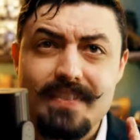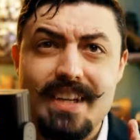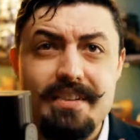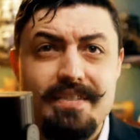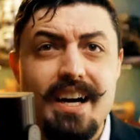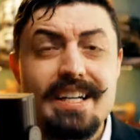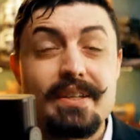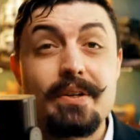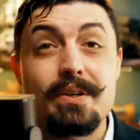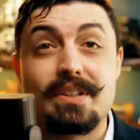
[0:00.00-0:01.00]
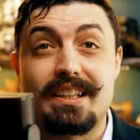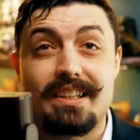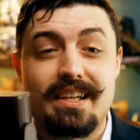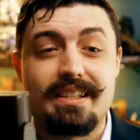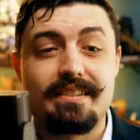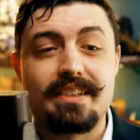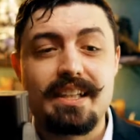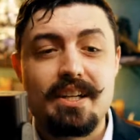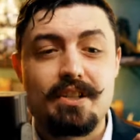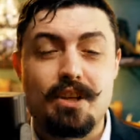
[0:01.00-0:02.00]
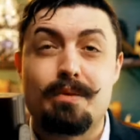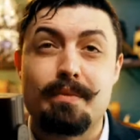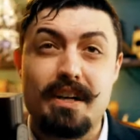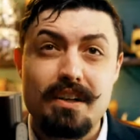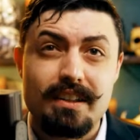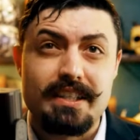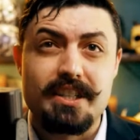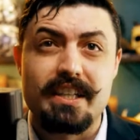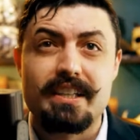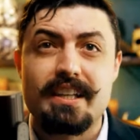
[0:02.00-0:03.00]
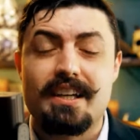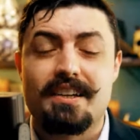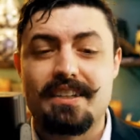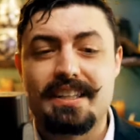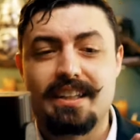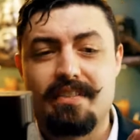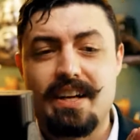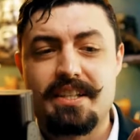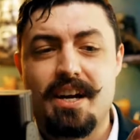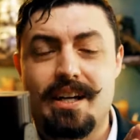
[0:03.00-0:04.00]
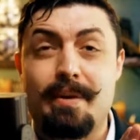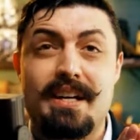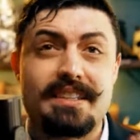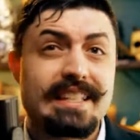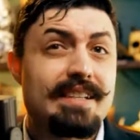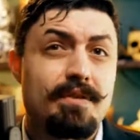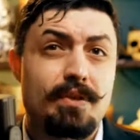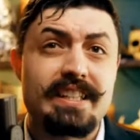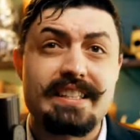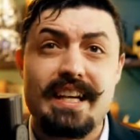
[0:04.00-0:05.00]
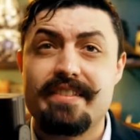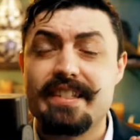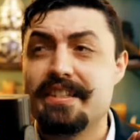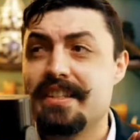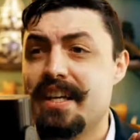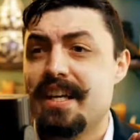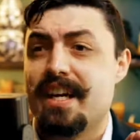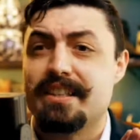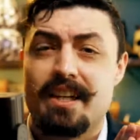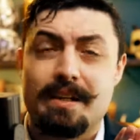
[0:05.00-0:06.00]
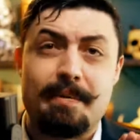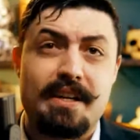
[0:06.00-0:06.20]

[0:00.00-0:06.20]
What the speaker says: if I use a lot of terminology, right, like if I talk about C-47s, I talk about